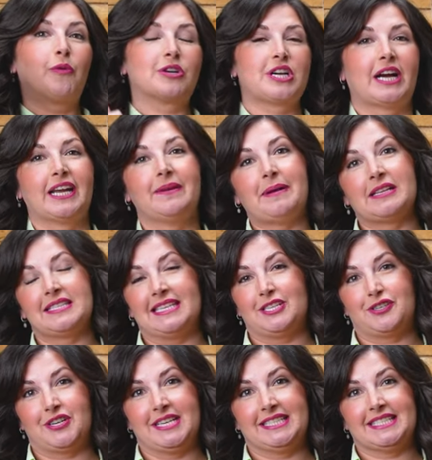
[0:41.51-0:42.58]
we're talking about
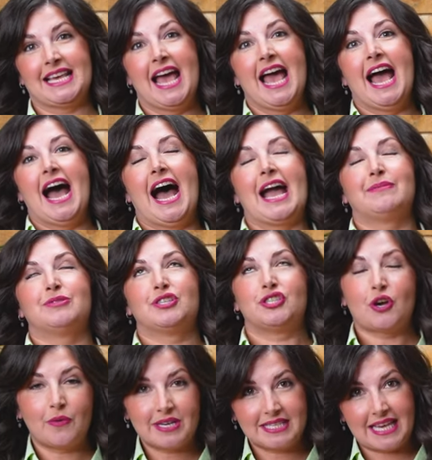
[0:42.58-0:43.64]
citrus. I'm
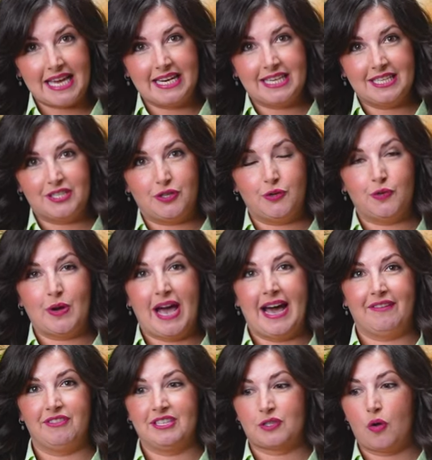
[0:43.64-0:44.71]
so excited to
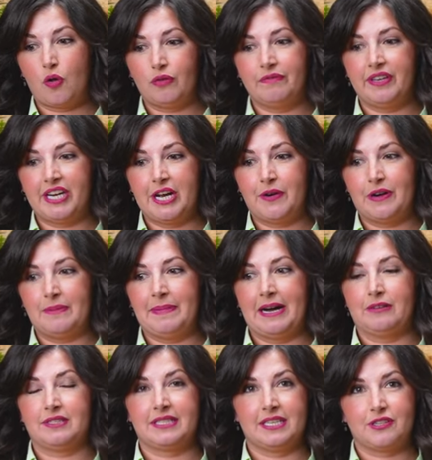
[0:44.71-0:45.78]
have this whole video
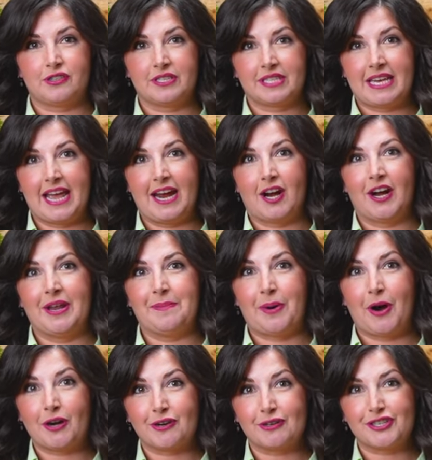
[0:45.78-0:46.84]
about citrus care in
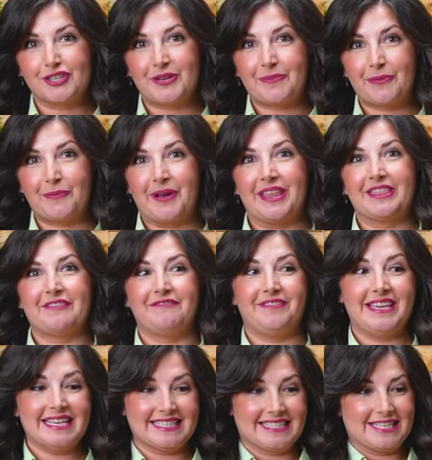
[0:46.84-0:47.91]
partnership with
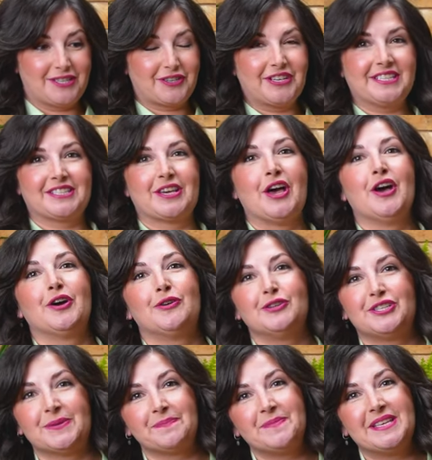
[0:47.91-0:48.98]
Via Citrus, who
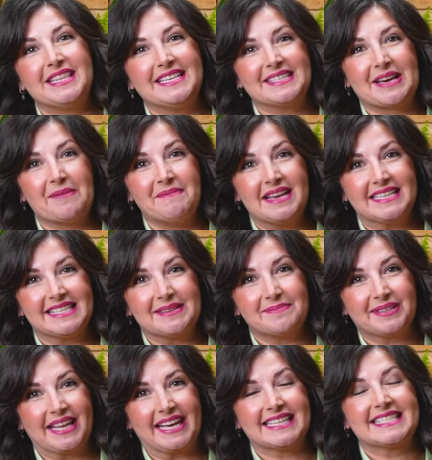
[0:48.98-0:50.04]
shipped me these amazing
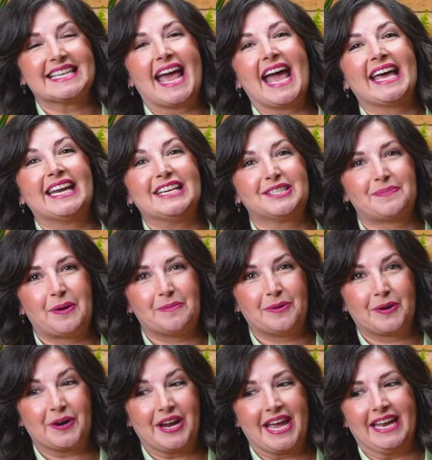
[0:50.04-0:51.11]
plants and Espoma
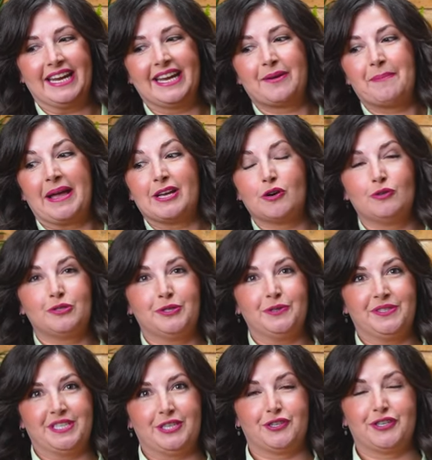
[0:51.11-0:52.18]
Organic, my go to
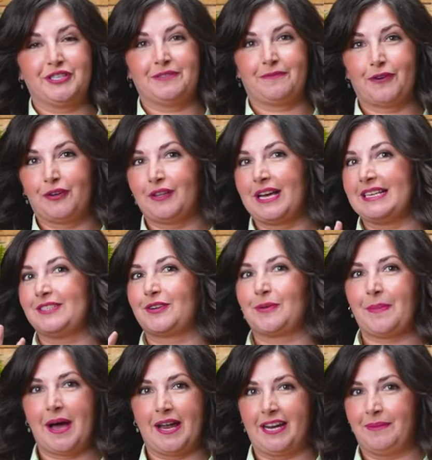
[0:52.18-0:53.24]
citrus fertilizer,
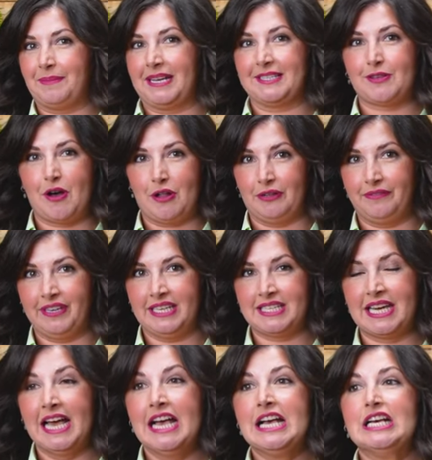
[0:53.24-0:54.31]
potting mix, all of
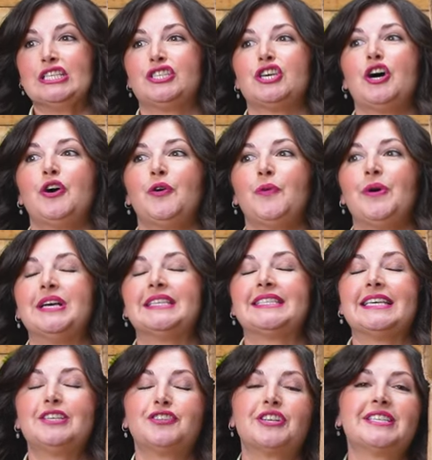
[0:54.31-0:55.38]
it. So,
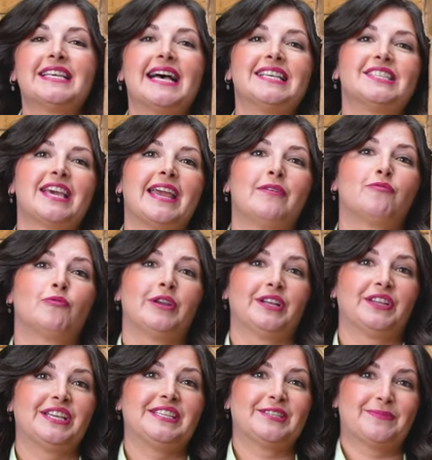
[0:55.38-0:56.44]
citrus has a
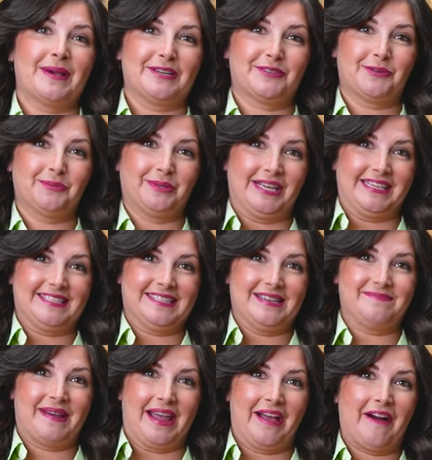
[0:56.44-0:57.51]
really special place
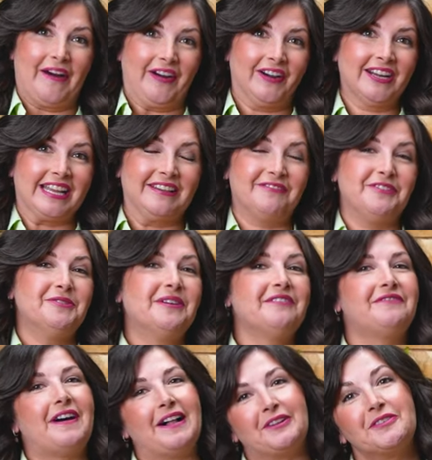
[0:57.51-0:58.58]
in my heart. If you
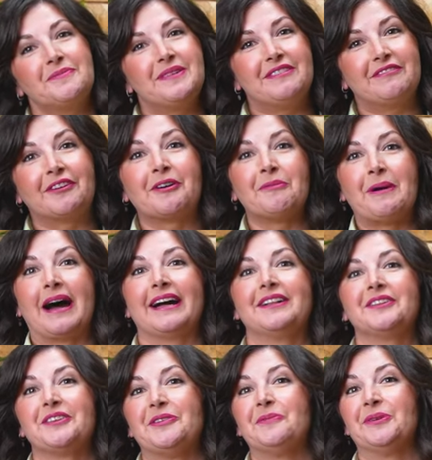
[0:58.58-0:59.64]
have followed me for a
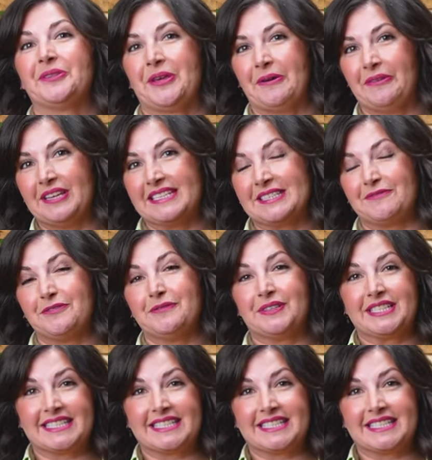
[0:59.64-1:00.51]
while, you will know this. If you've